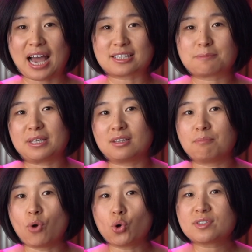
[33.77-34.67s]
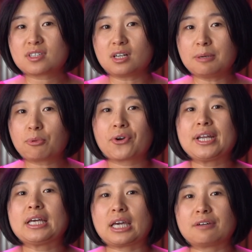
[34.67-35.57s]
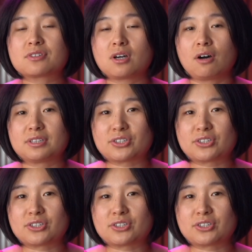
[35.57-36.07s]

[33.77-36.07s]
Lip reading: has been the most liberating gift of this